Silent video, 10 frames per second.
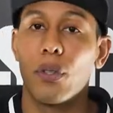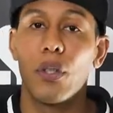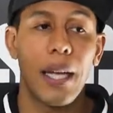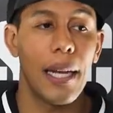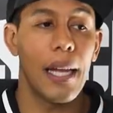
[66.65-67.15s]
You
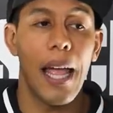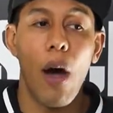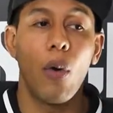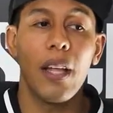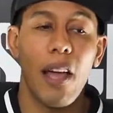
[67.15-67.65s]
can
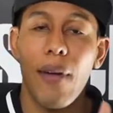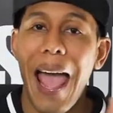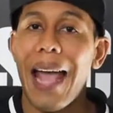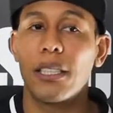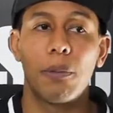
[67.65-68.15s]
only have
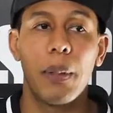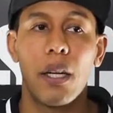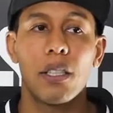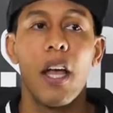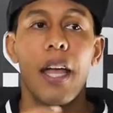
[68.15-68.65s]
access
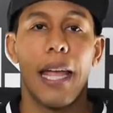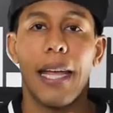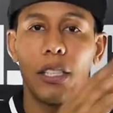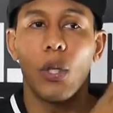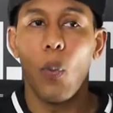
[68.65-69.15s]
because
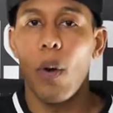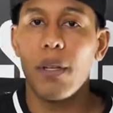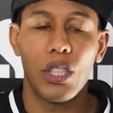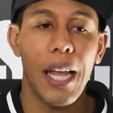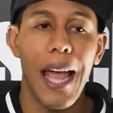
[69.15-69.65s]
it's a
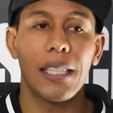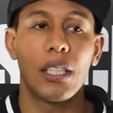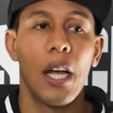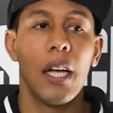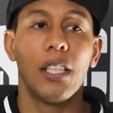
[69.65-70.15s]
woman. She
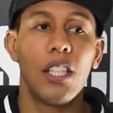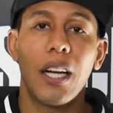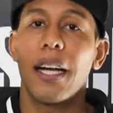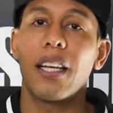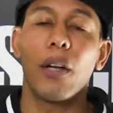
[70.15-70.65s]
has, you're
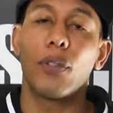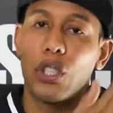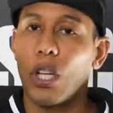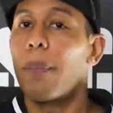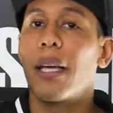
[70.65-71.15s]
gonna give her
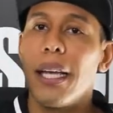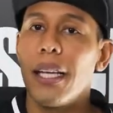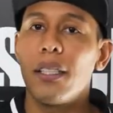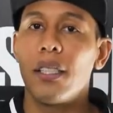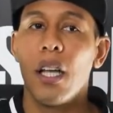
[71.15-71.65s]
some
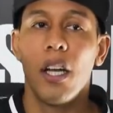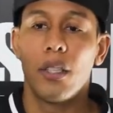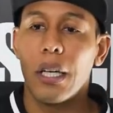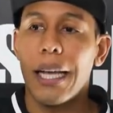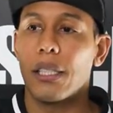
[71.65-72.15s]
keys
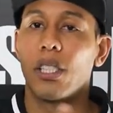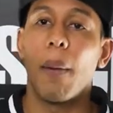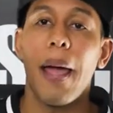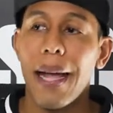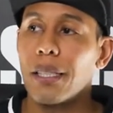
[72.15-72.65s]
to get
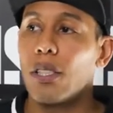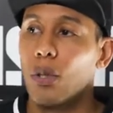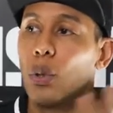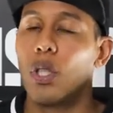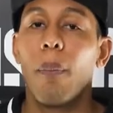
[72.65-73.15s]
some access
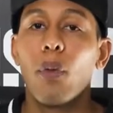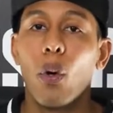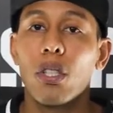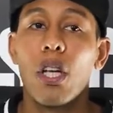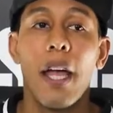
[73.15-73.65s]
to some
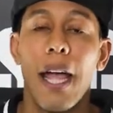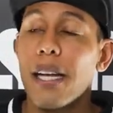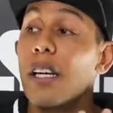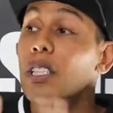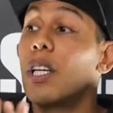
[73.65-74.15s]
doors,
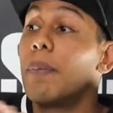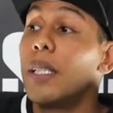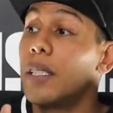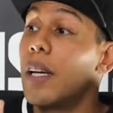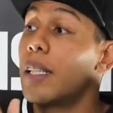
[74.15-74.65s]
and there's
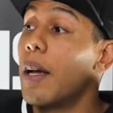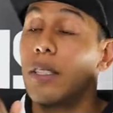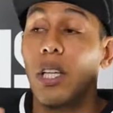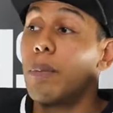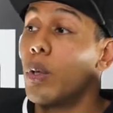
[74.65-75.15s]

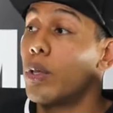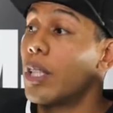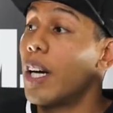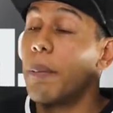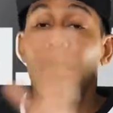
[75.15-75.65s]
some doors are
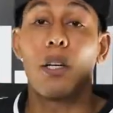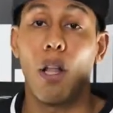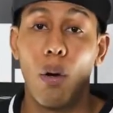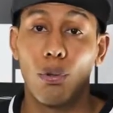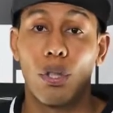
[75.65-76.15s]
gonna be
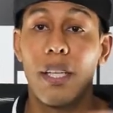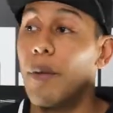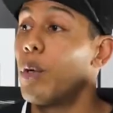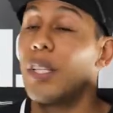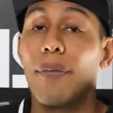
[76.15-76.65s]
closed, and they
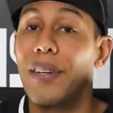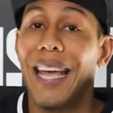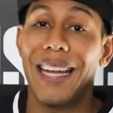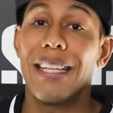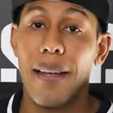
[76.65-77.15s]
will never
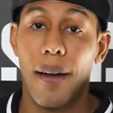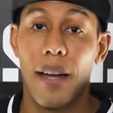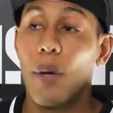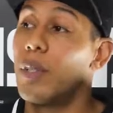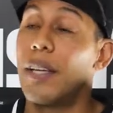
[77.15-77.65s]
get in there,
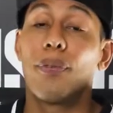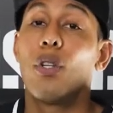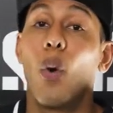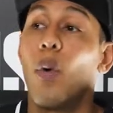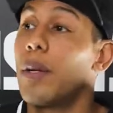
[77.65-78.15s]
and they will never
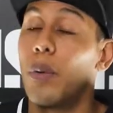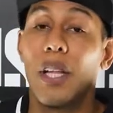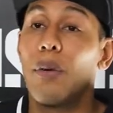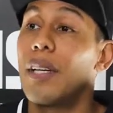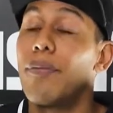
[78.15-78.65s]
know what,
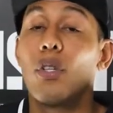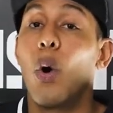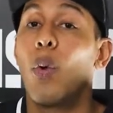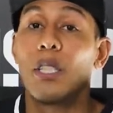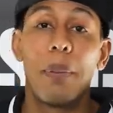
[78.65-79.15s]
they will never know
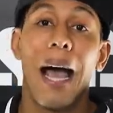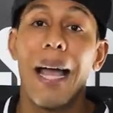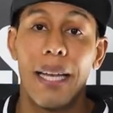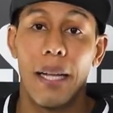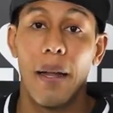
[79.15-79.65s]
what's
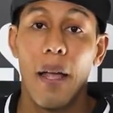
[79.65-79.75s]
behind it.